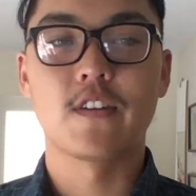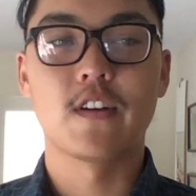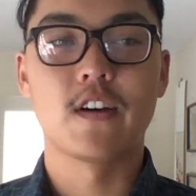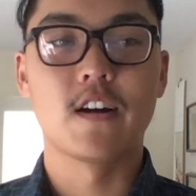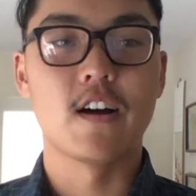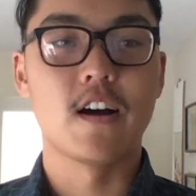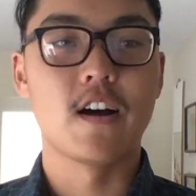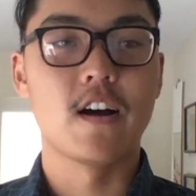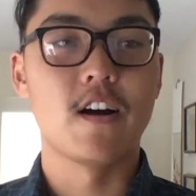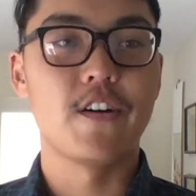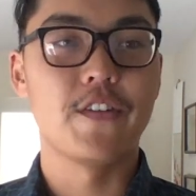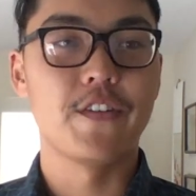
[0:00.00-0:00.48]

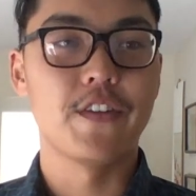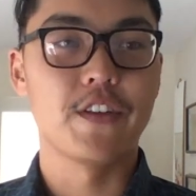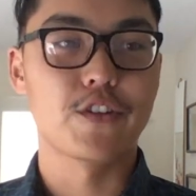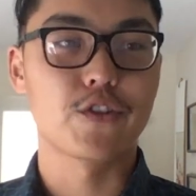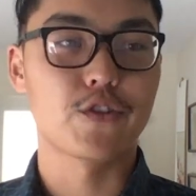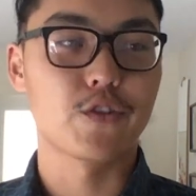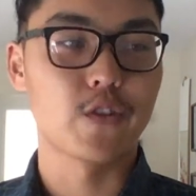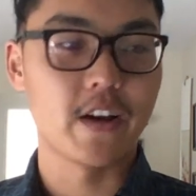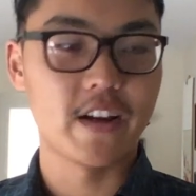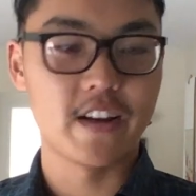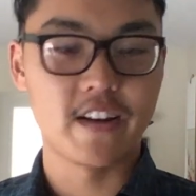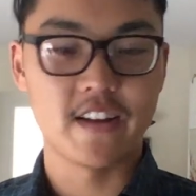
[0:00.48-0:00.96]
all the
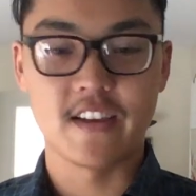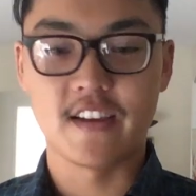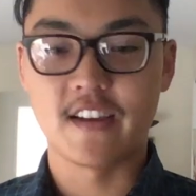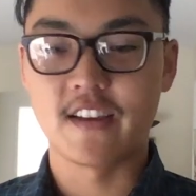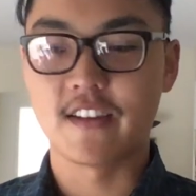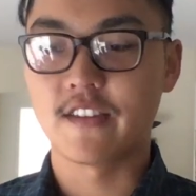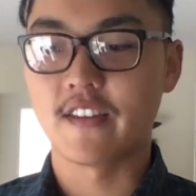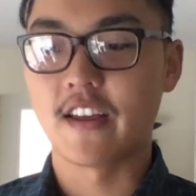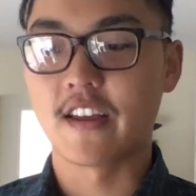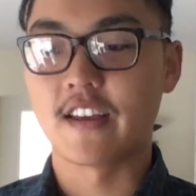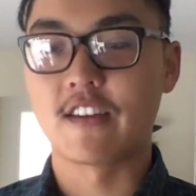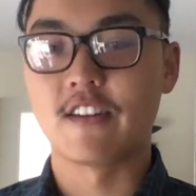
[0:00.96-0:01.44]

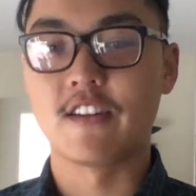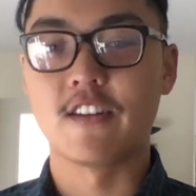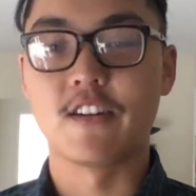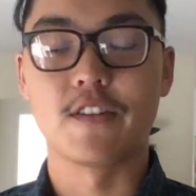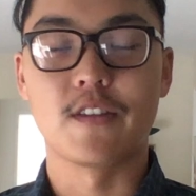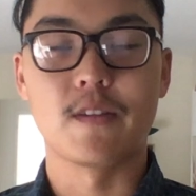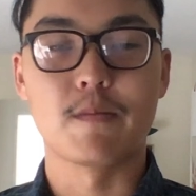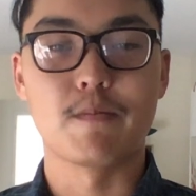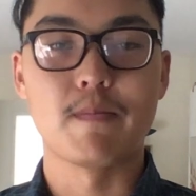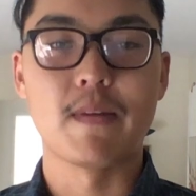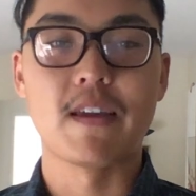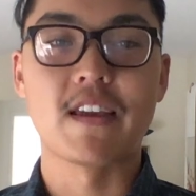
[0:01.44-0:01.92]
training, like, you know,
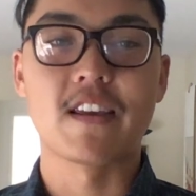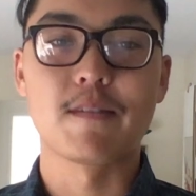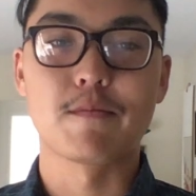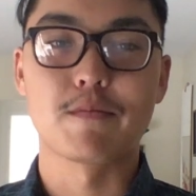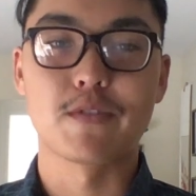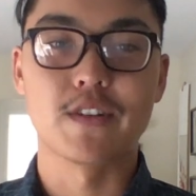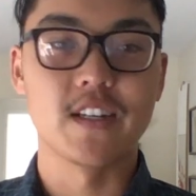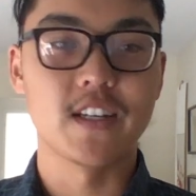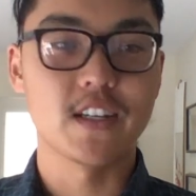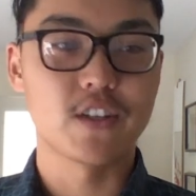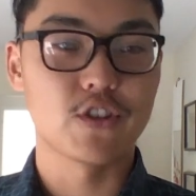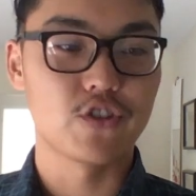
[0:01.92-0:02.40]
the making
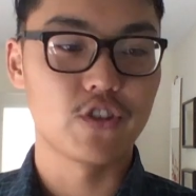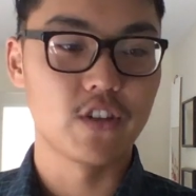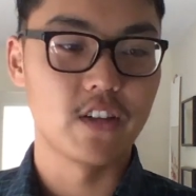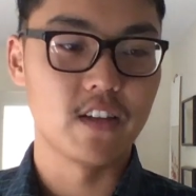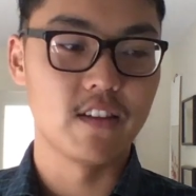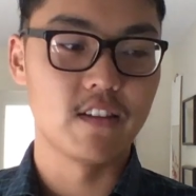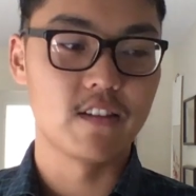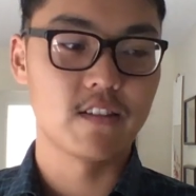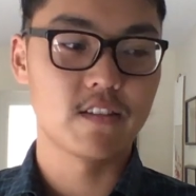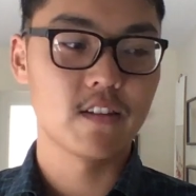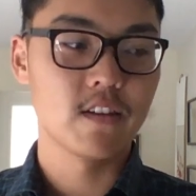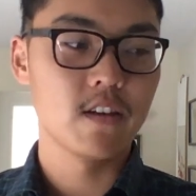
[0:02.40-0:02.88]

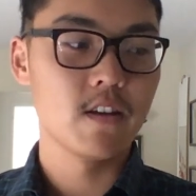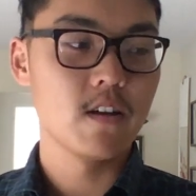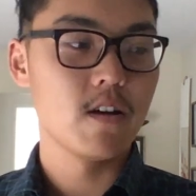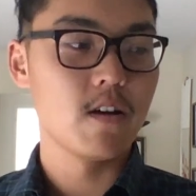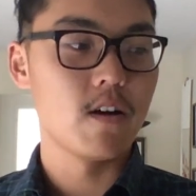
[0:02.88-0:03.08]
predictions,